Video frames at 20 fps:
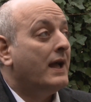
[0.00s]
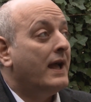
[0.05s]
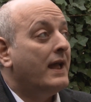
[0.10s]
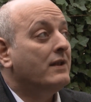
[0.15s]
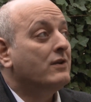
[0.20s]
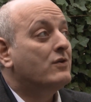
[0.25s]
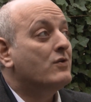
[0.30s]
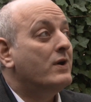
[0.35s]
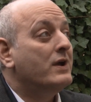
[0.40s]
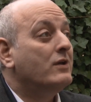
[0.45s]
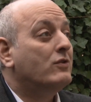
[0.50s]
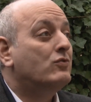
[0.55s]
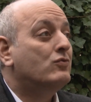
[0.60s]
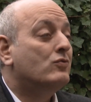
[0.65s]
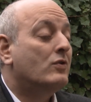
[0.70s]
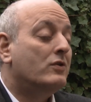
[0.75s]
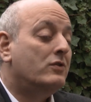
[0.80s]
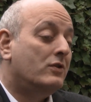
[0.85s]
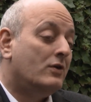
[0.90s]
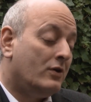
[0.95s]
and going
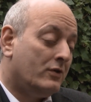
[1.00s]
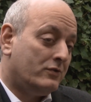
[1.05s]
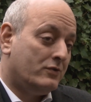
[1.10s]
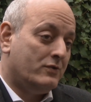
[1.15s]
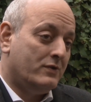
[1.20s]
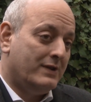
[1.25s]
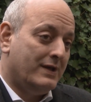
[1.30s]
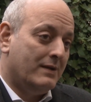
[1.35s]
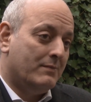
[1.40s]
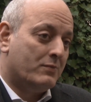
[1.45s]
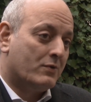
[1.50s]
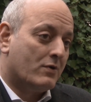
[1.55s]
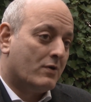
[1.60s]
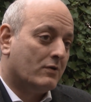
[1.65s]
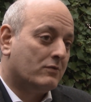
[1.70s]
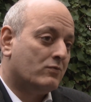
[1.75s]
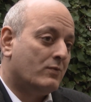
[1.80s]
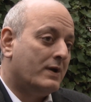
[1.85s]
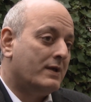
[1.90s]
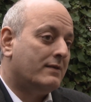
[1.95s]
to another
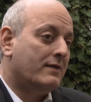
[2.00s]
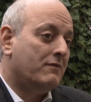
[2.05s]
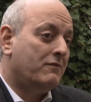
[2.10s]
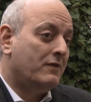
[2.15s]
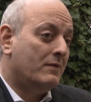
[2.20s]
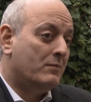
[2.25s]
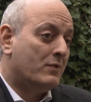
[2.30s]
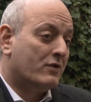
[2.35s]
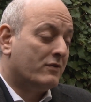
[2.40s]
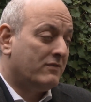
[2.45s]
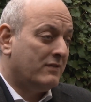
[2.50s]
neighborhood where they feel more